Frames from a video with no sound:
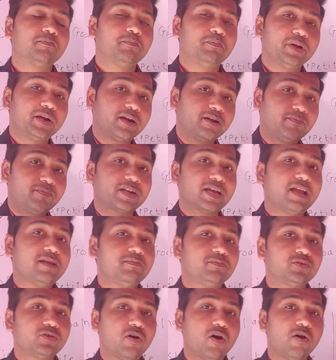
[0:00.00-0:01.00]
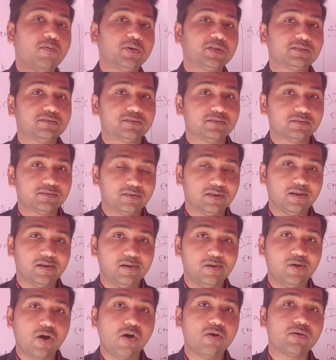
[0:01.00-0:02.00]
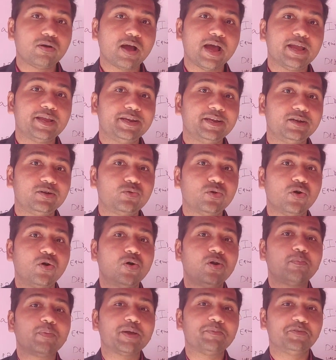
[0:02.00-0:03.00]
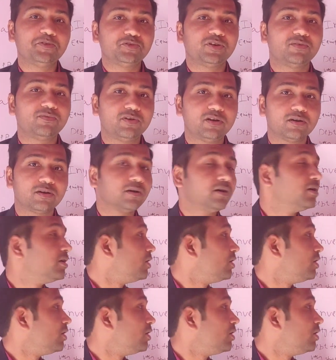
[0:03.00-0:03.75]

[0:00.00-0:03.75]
period of time, so how much long I need to hold my mutual fund.